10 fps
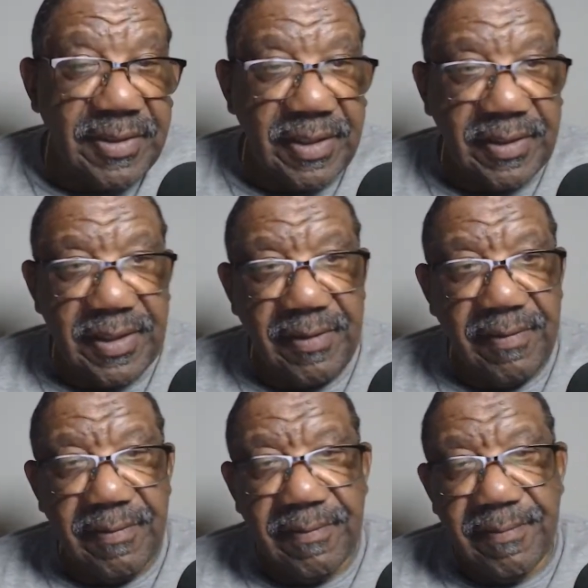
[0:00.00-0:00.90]

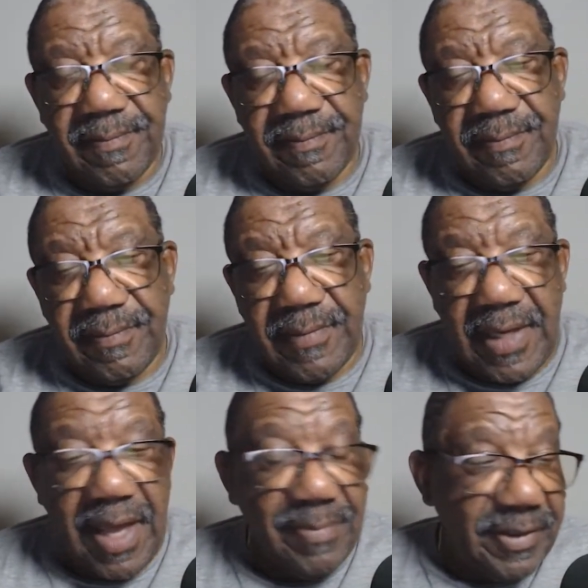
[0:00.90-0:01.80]
dictator,
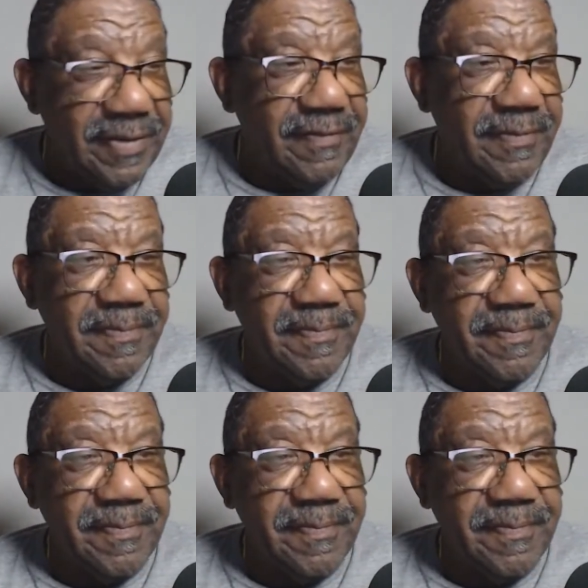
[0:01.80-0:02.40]
and I believe him.